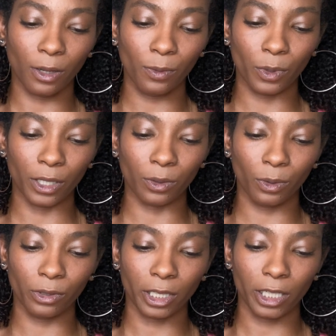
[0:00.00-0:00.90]
don't want it
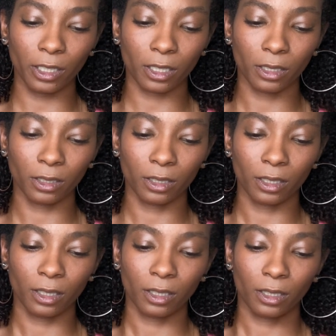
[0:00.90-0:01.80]
orange,
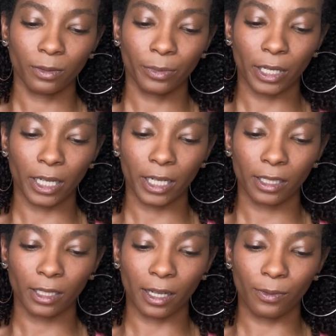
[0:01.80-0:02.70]

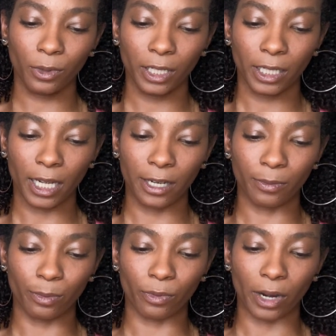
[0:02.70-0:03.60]
but I want it kind
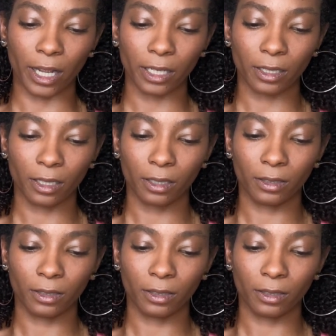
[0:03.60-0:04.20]
of bright.